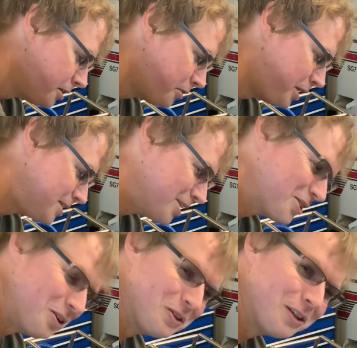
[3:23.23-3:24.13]
this is
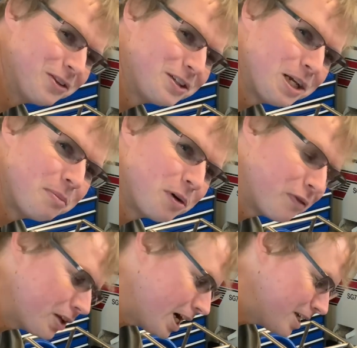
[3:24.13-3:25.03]
only the tip of
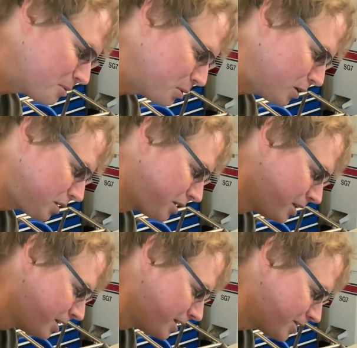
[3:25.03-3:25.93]
the iceberg.
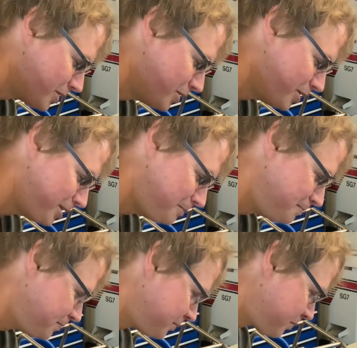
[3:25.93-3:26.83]
So um,